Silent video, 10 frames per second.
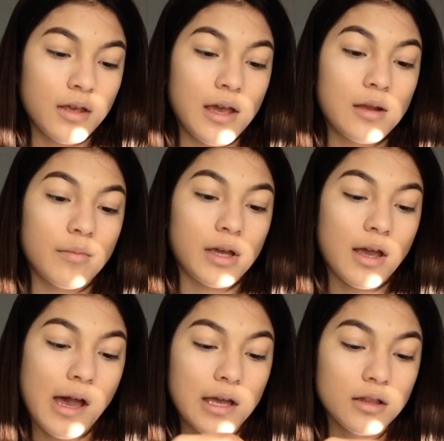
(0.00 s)
And my
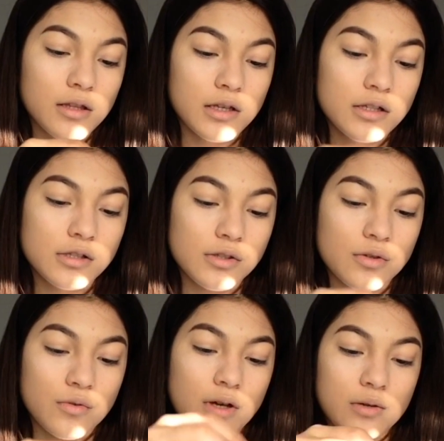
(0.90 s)
eyelids,
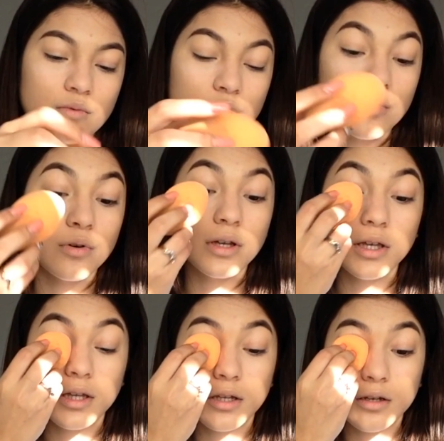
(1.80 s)
so I will go
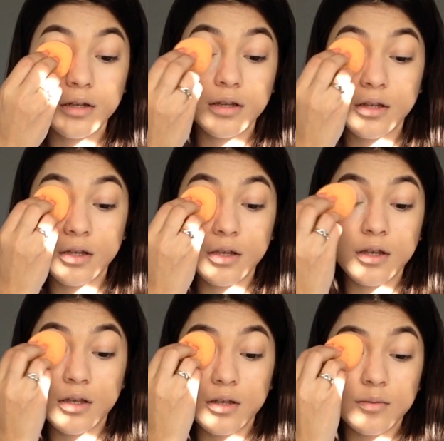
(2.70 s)
ahead and
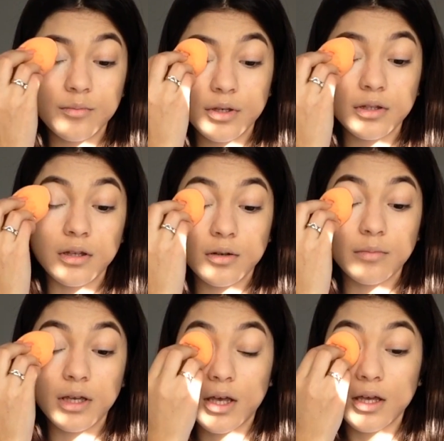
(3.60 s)
put that on
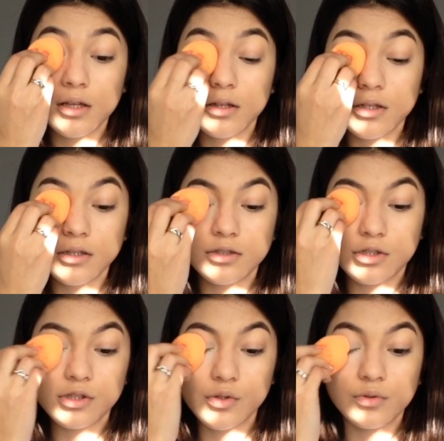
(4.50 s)
my eyelids
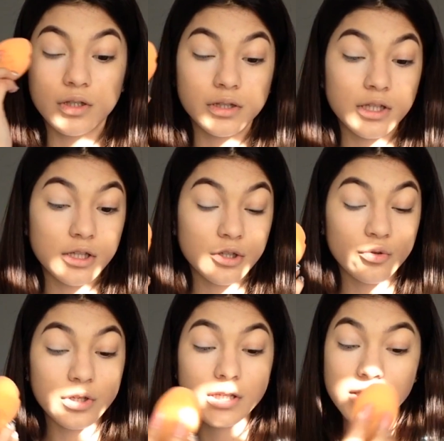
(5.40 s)
just so nothing
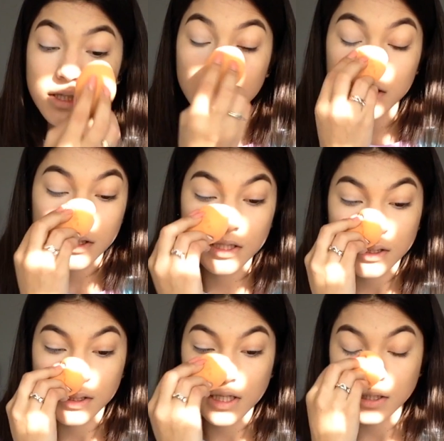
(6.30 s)
creases.
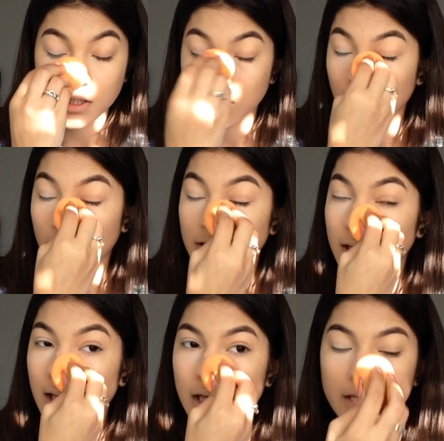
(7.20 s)
It stays in all
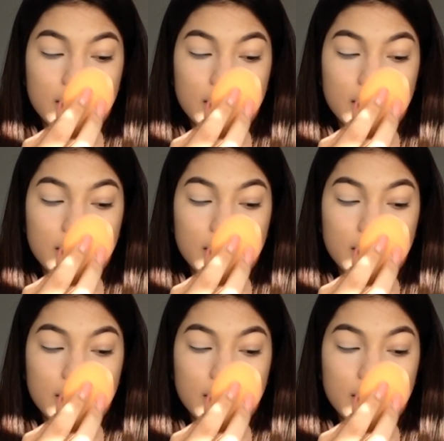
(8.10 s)
day.